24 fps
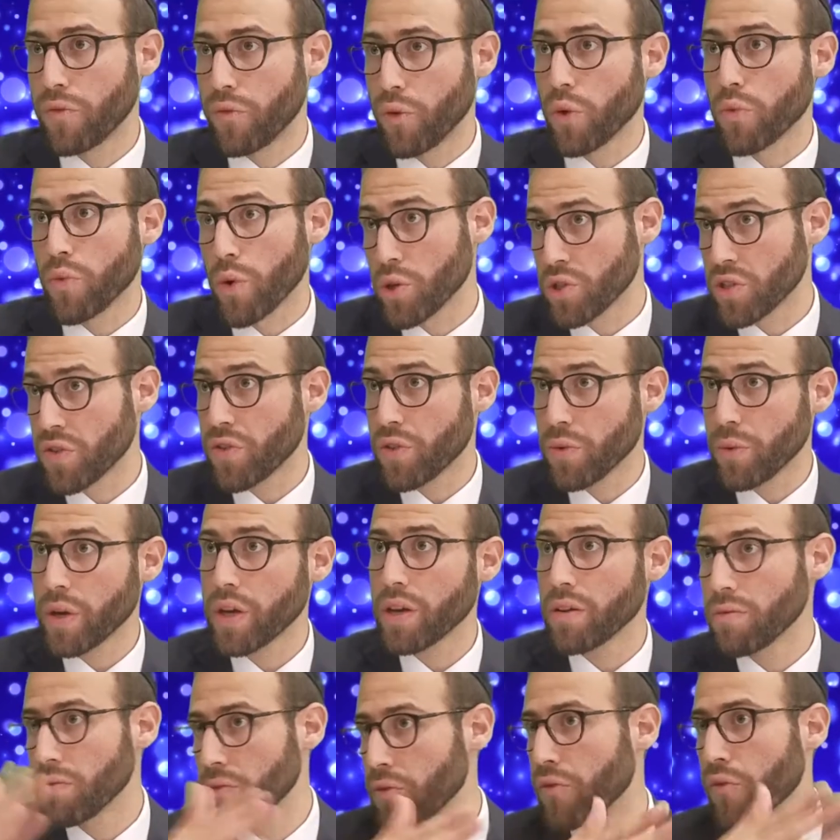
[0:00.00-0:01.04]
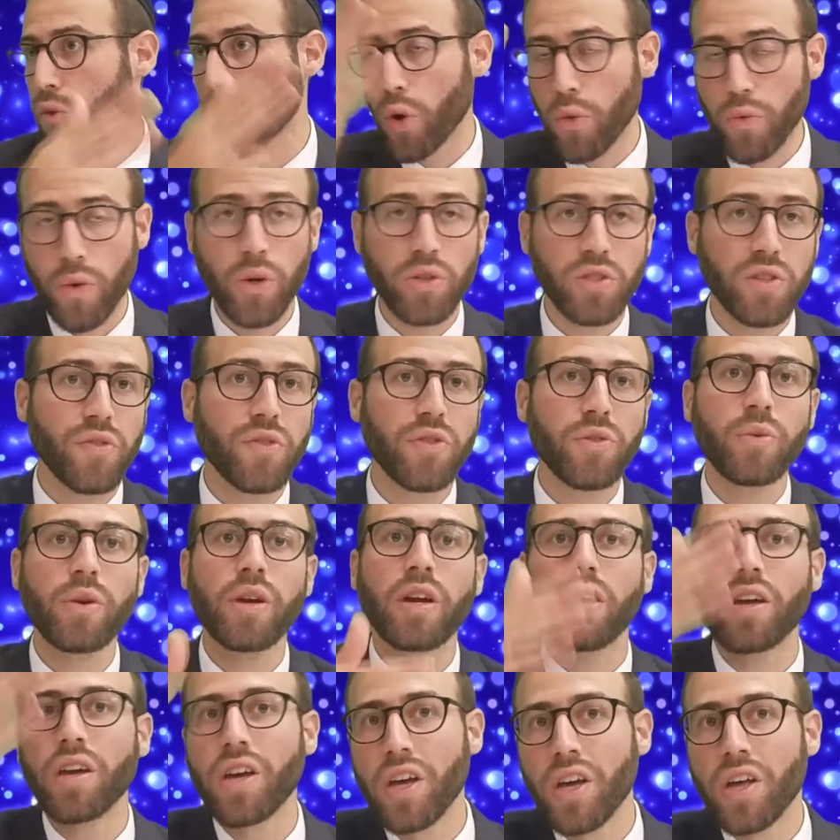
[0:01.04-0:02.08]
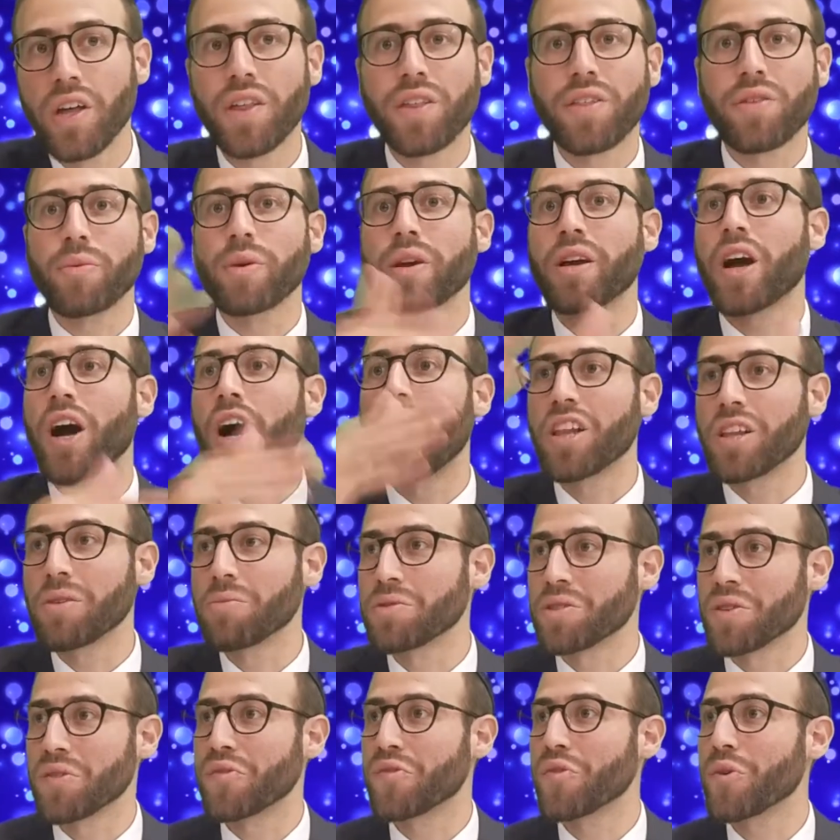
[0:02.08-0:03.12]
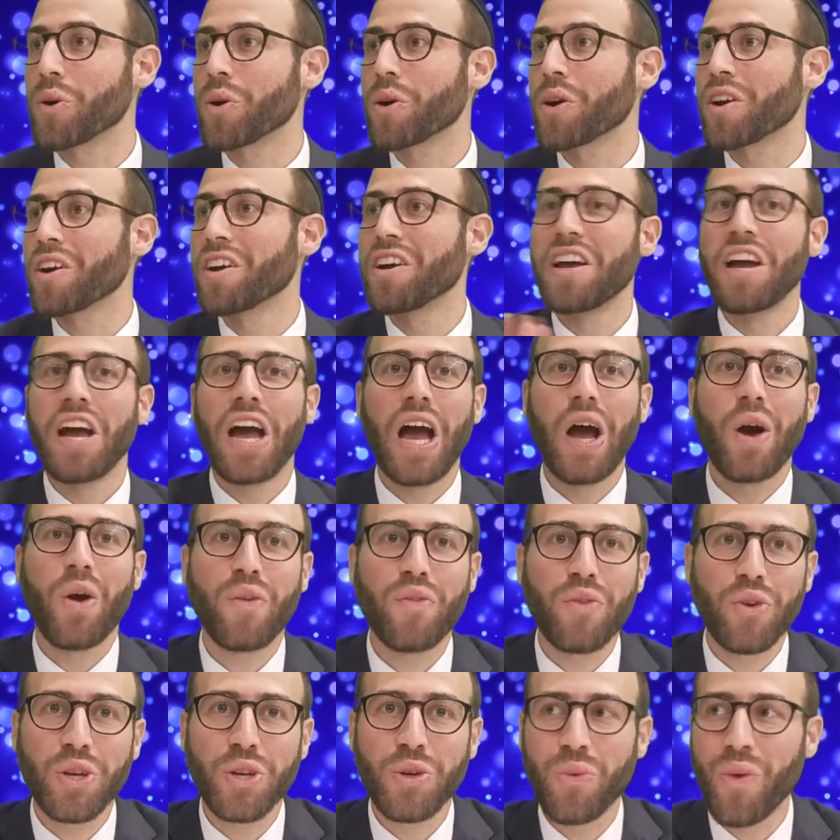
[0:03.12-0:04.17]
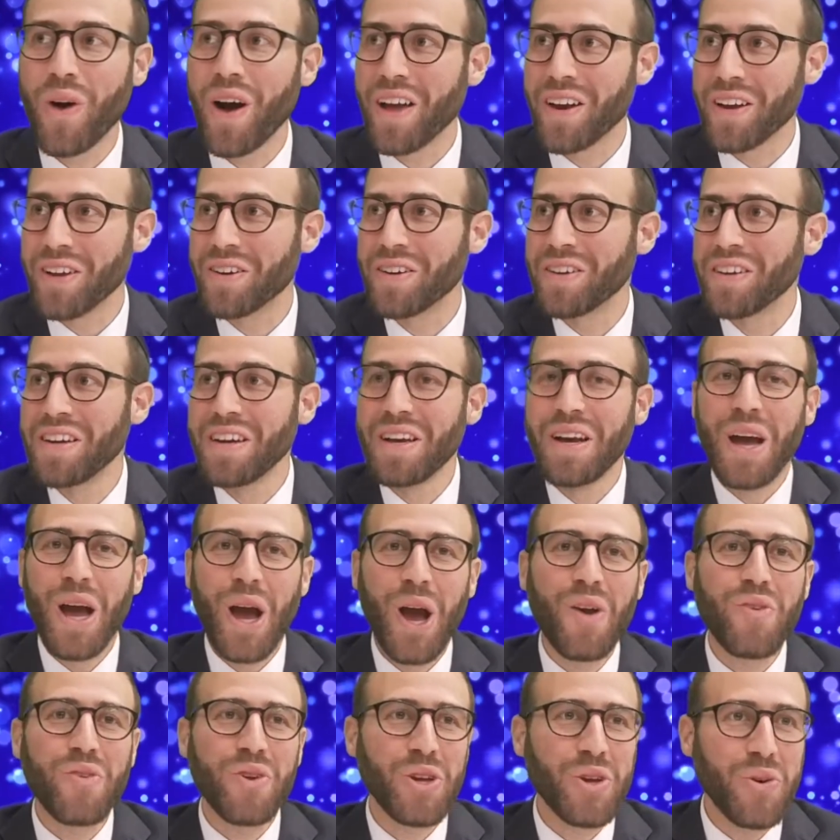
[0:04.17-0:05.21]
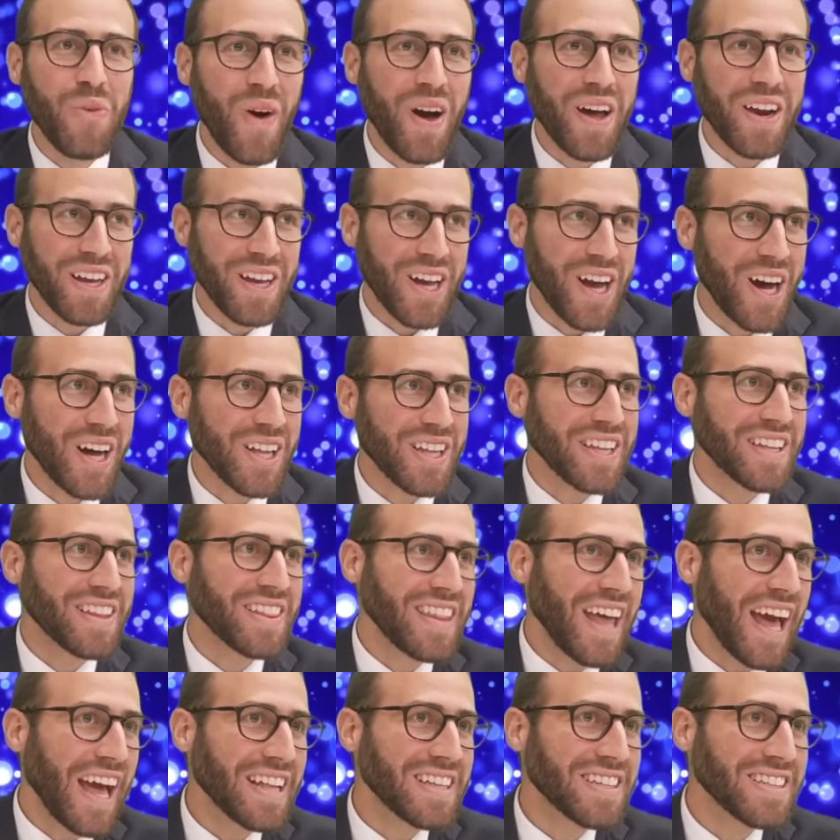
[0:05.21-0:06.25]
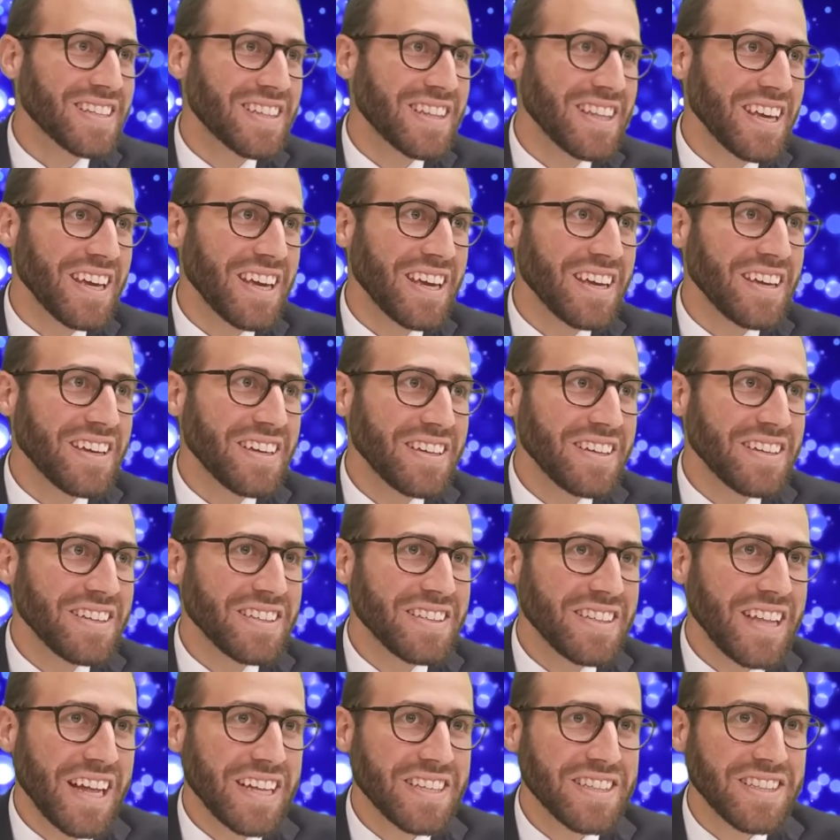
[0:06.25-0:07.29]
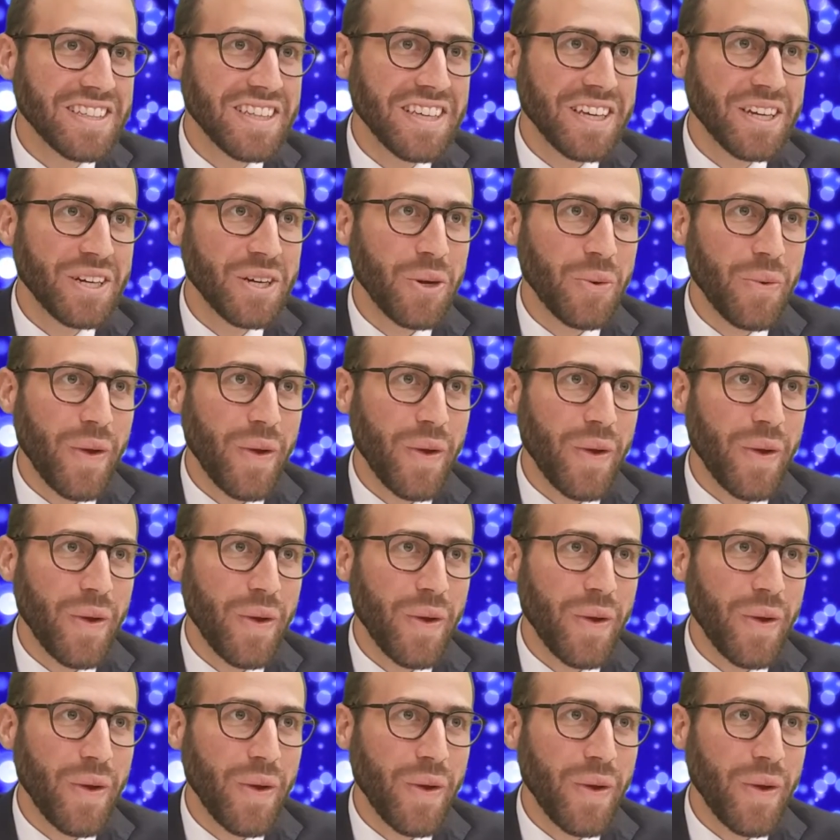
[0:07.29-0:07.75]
4 rows of 3, 4 rows of 3, 3 columns of 4, however you wanna call it. That's the